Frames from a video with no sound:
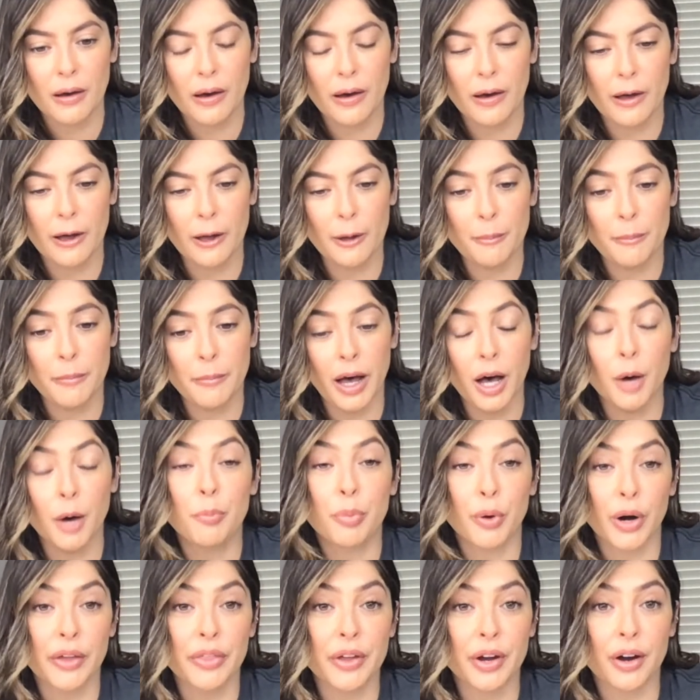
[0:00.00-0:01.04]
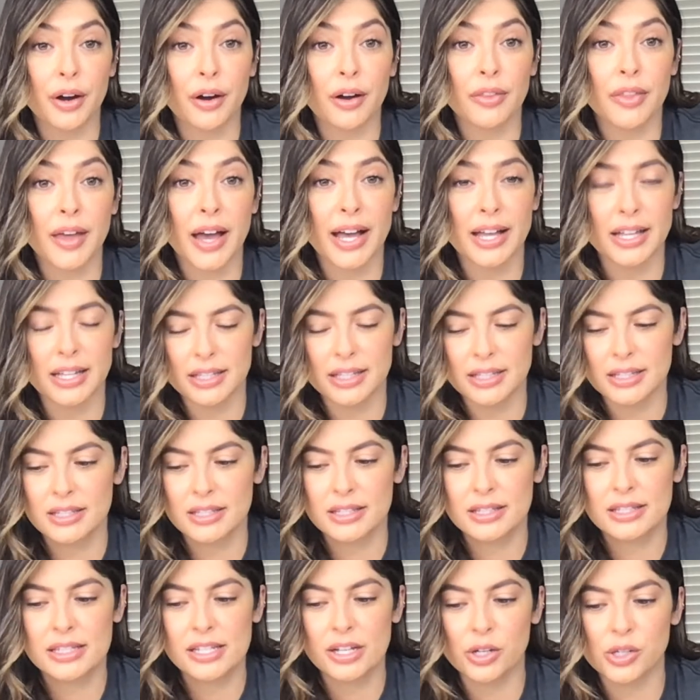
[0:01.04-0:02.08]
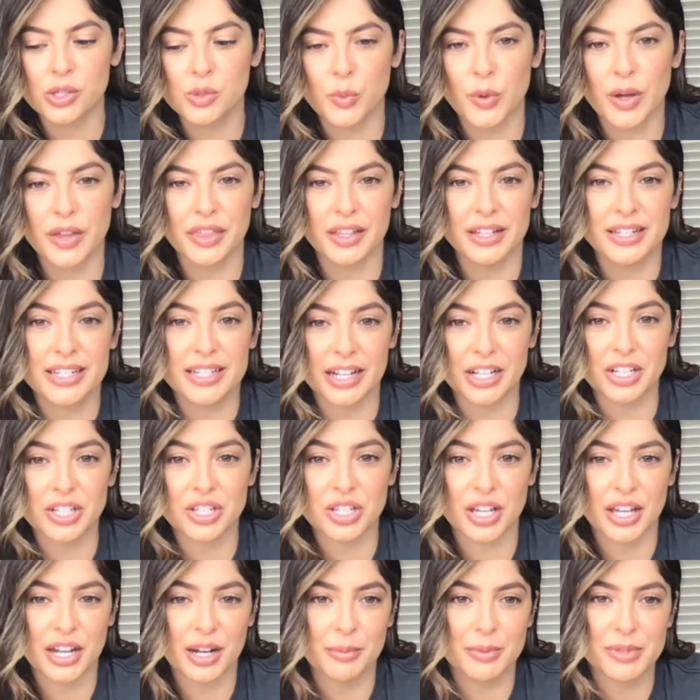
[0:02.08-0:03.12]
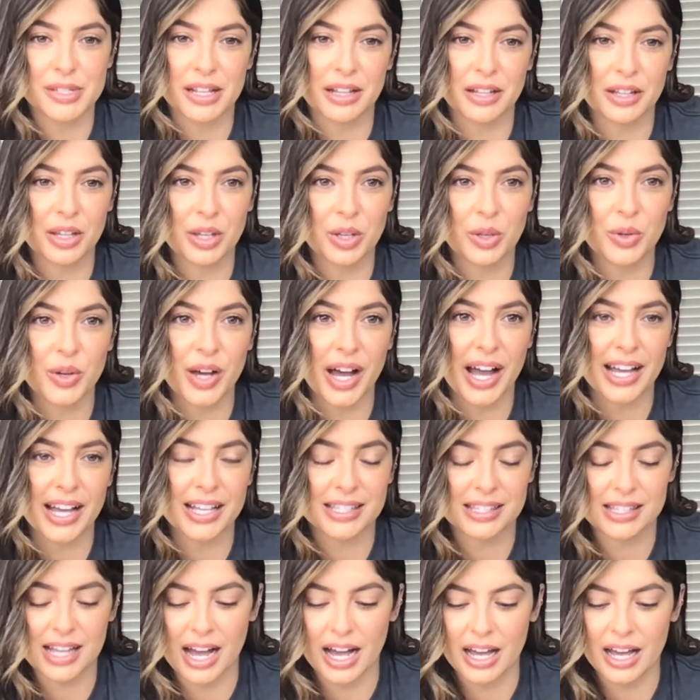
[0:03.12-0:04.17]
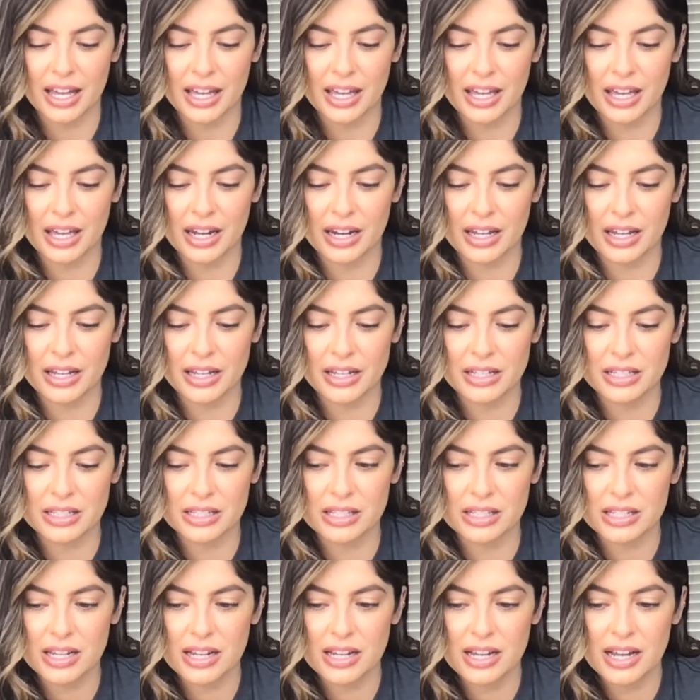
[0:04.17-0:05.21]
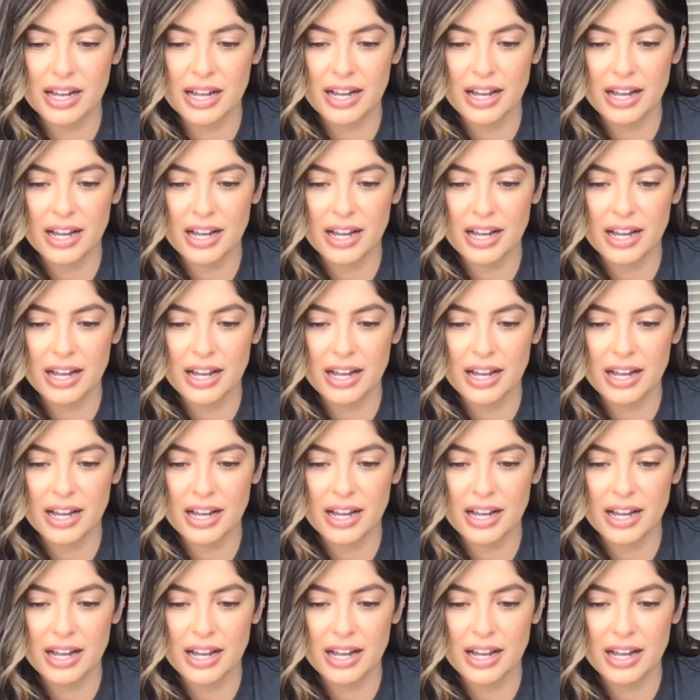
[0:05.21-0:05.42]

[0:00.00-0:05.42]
a brother that deals with addiction, I'm telling you guys that it is